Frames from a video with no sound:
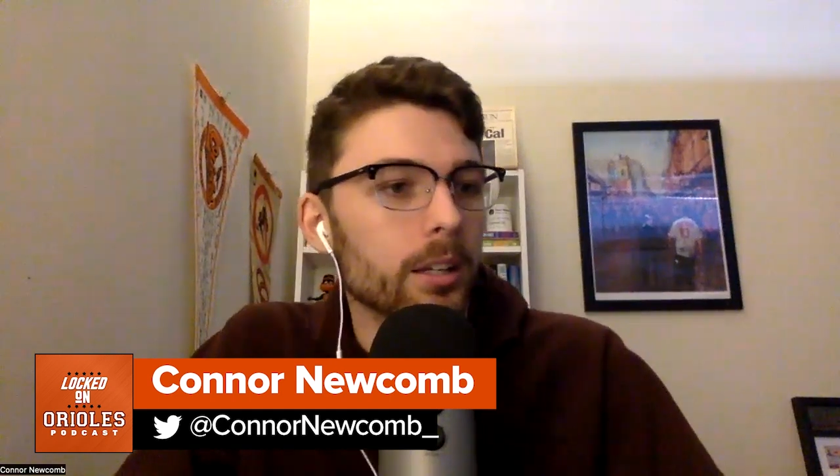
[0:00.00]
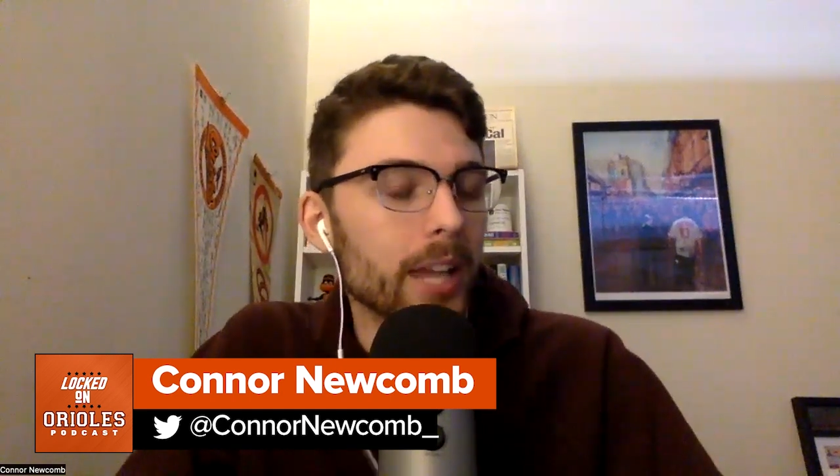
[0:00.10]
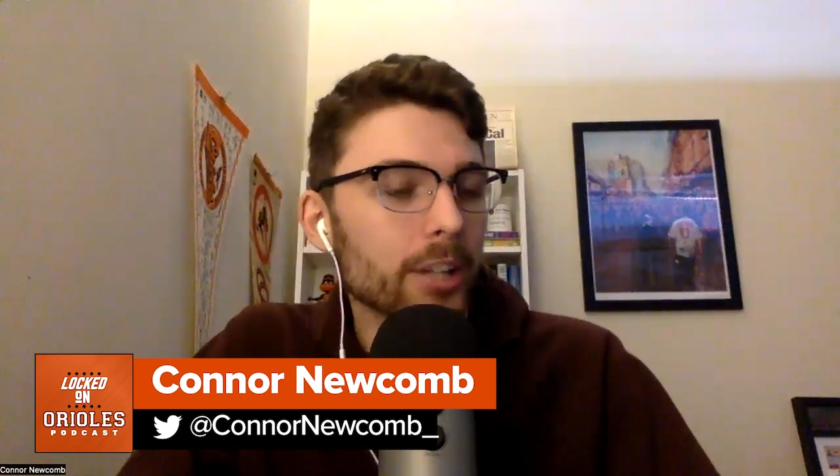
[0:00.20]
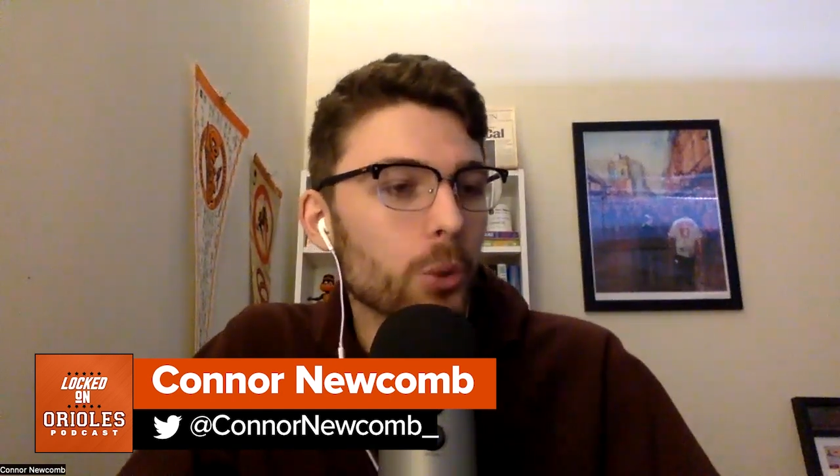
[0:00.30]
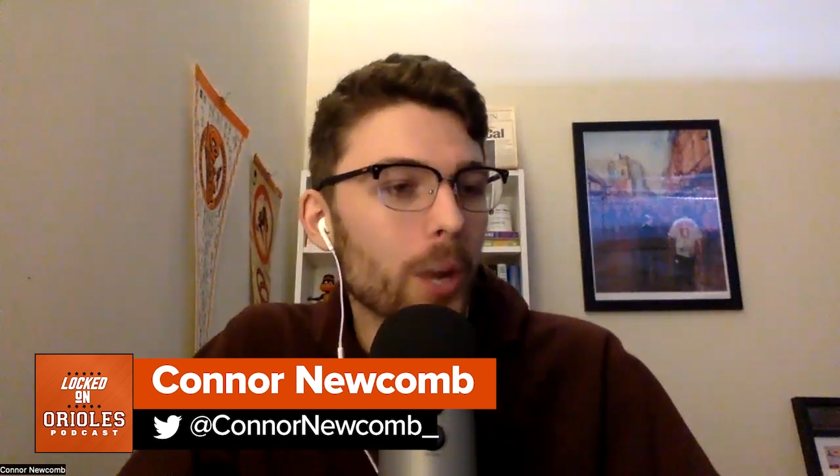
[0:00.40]

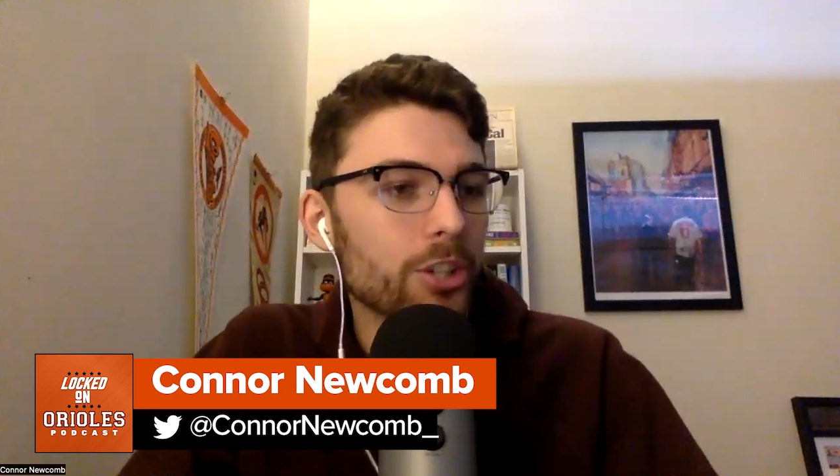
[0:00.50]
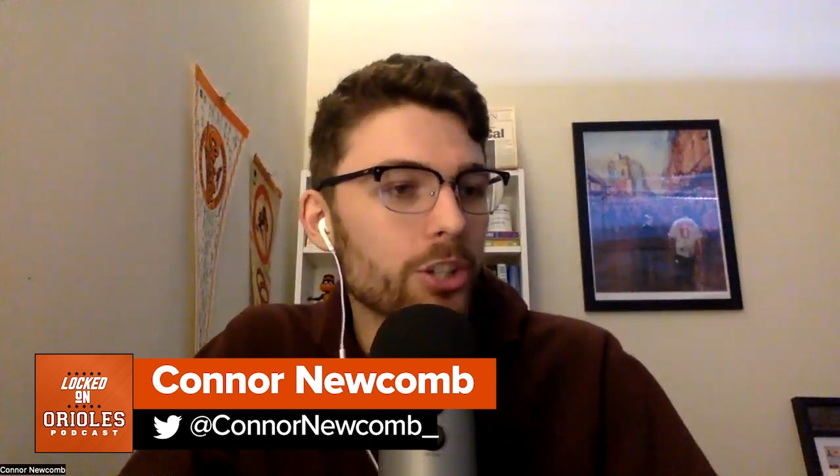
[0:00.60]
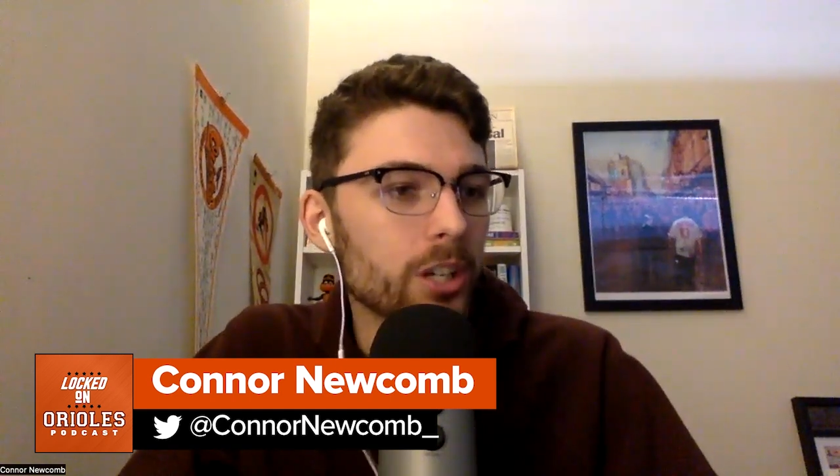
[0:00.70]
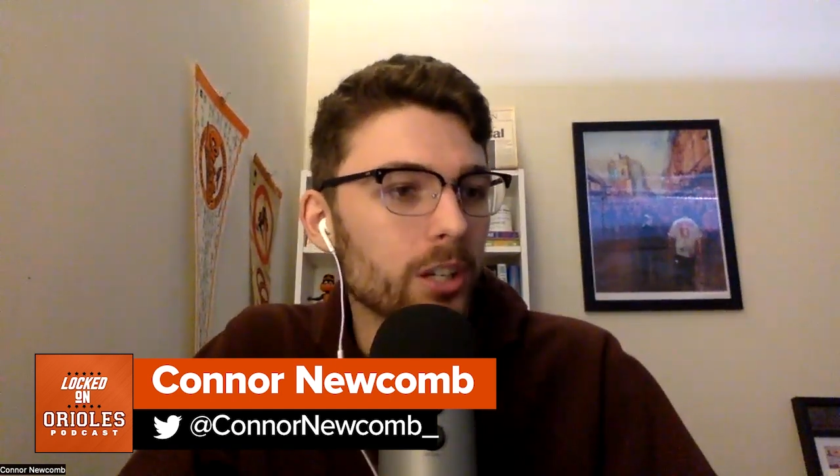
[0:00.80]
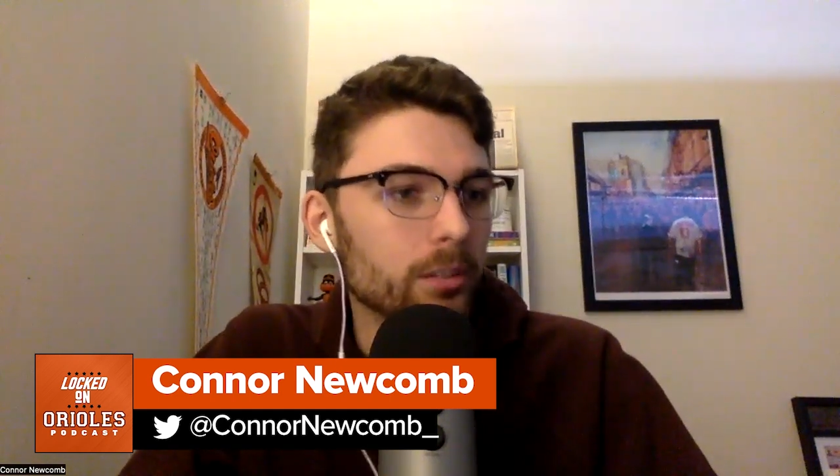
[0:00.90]
Next
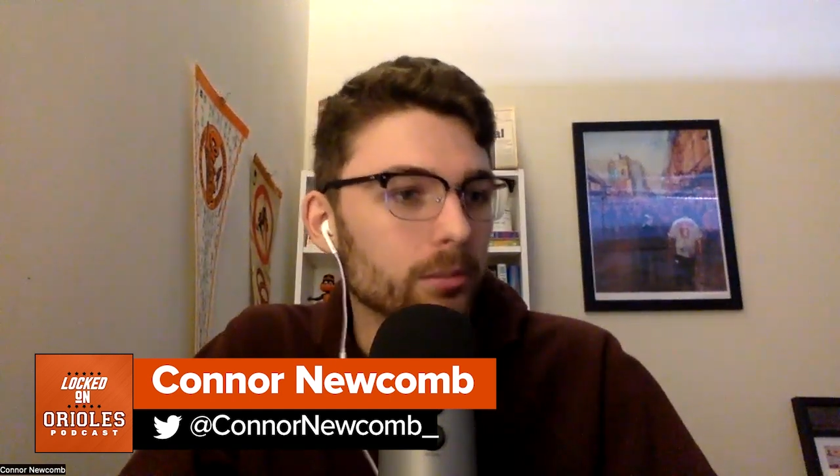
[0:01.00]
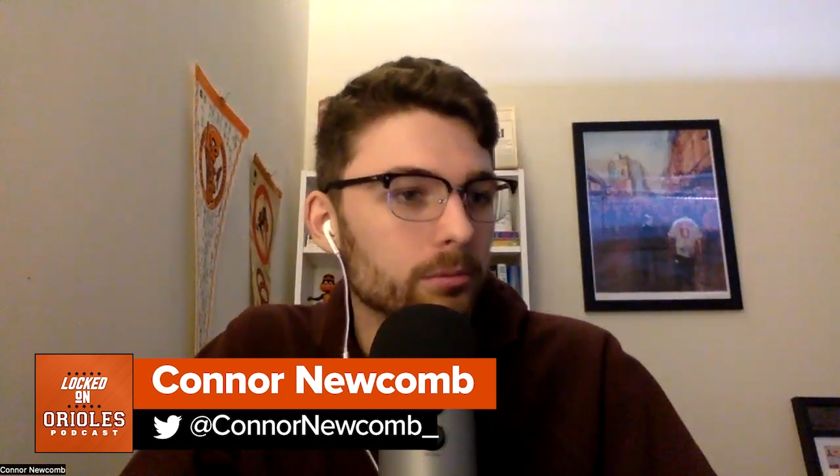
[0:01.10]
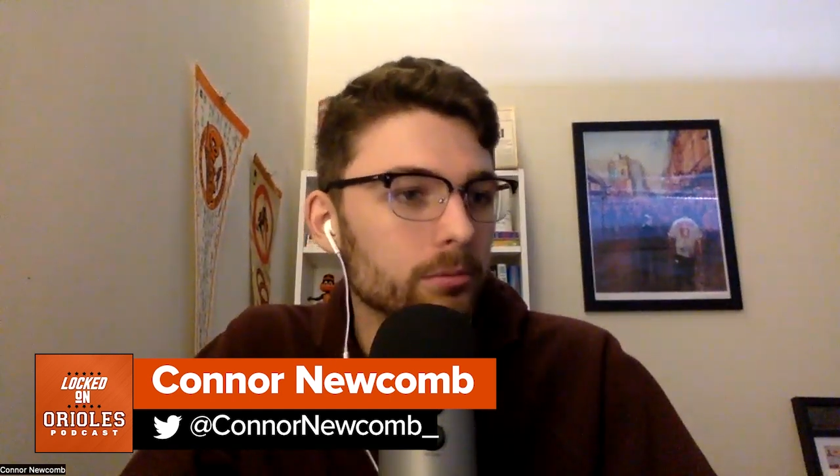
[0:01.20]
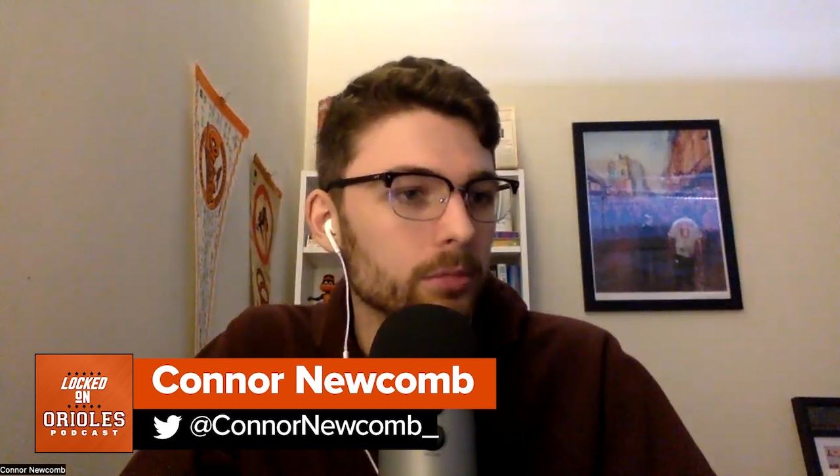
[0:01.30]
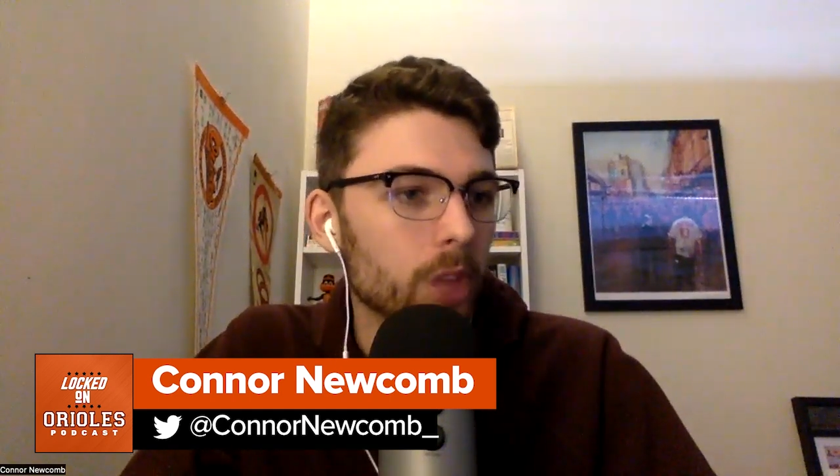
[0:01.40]

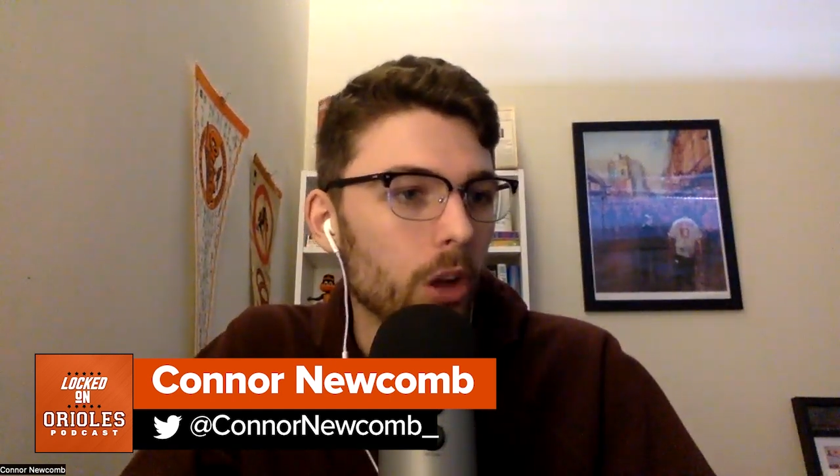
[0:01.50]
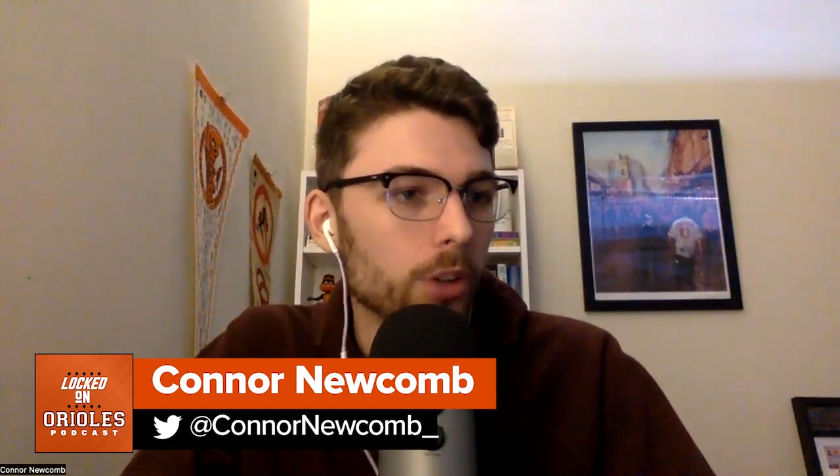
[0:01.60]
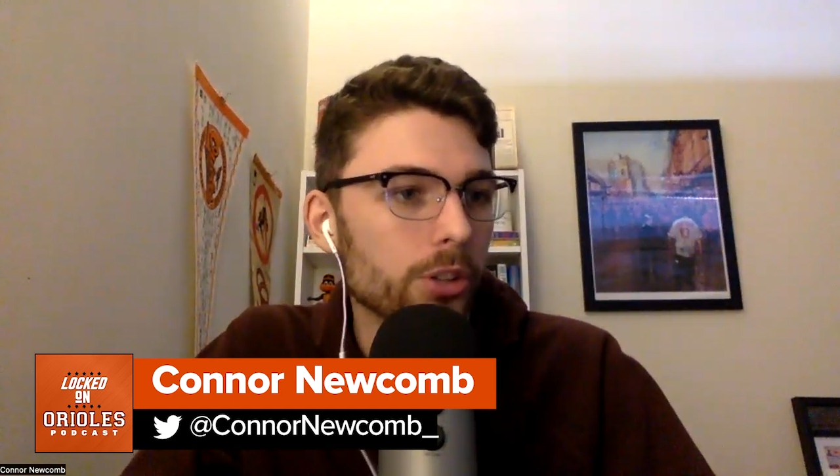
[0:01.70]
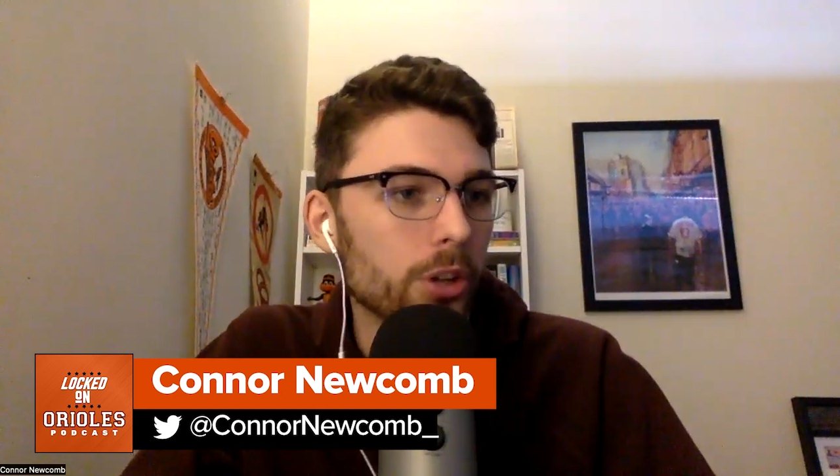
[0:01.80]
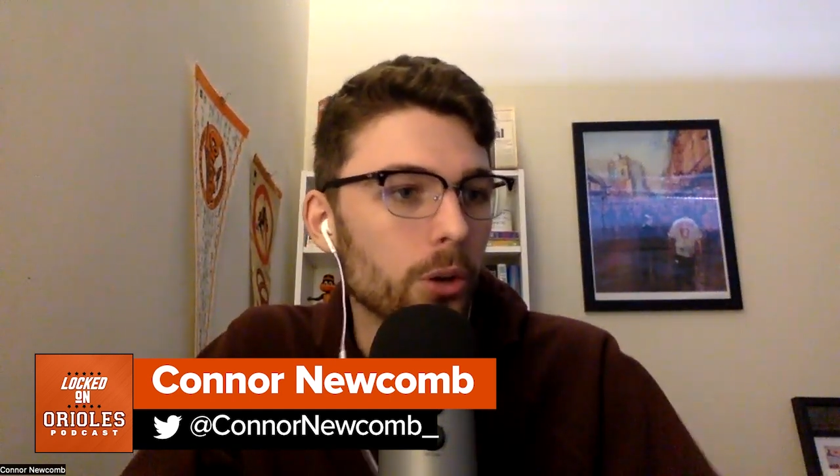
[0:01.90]
question
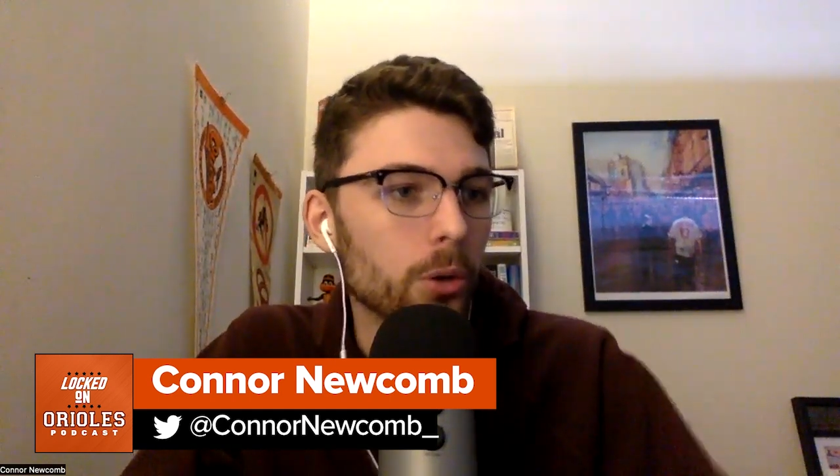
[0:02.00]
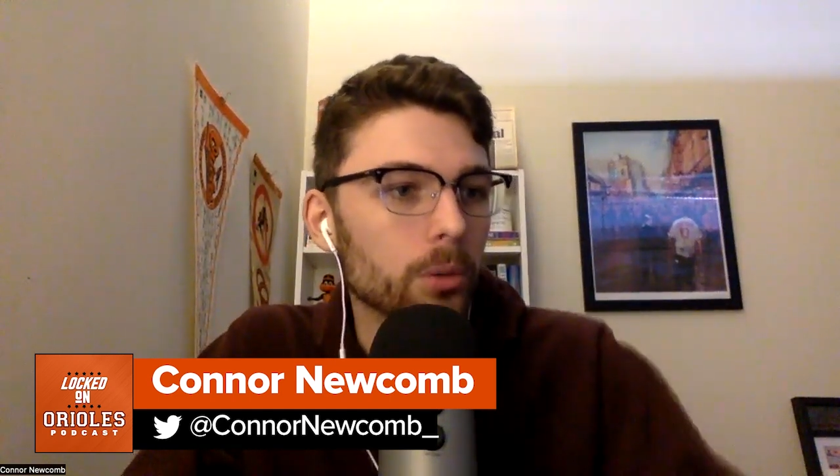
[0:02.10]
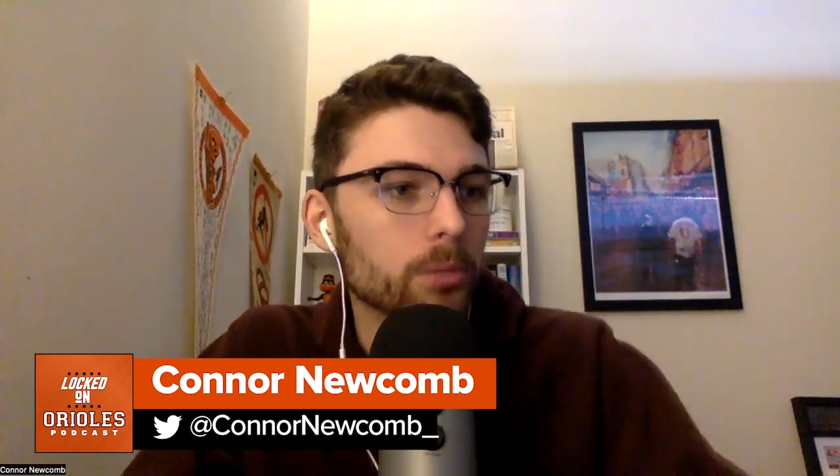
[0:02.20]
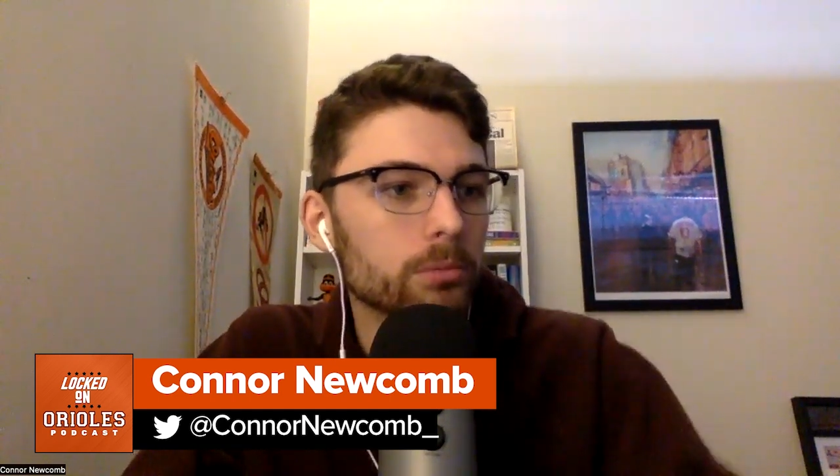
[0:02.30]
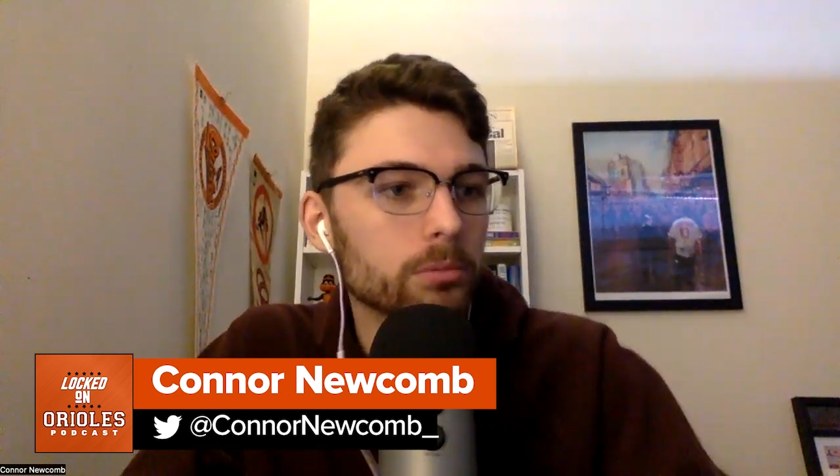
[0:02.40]
also